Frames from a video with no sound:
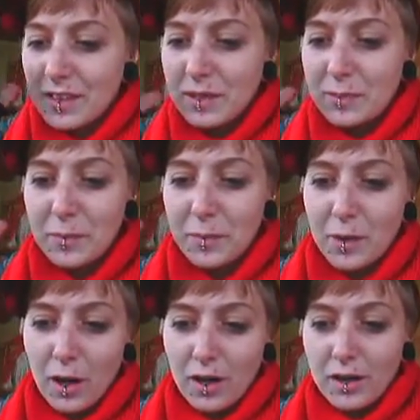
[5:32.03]
These
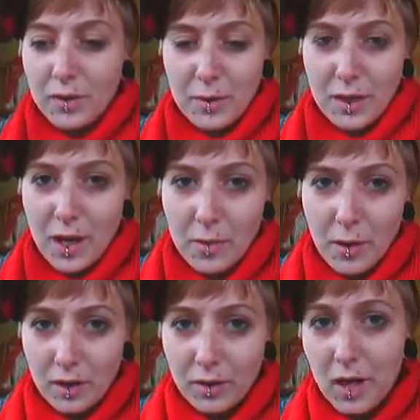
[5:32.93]
people are become
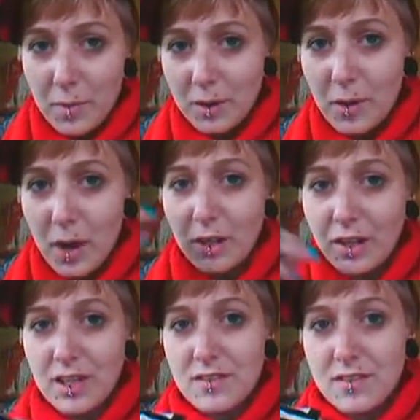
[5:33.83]
are coming
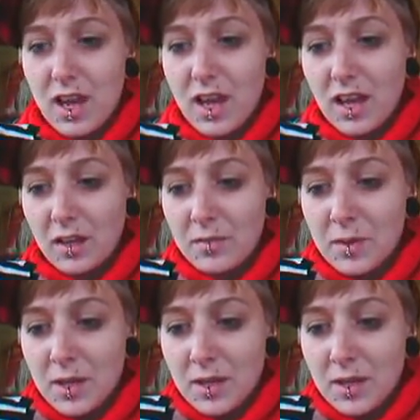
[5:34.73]
public and saying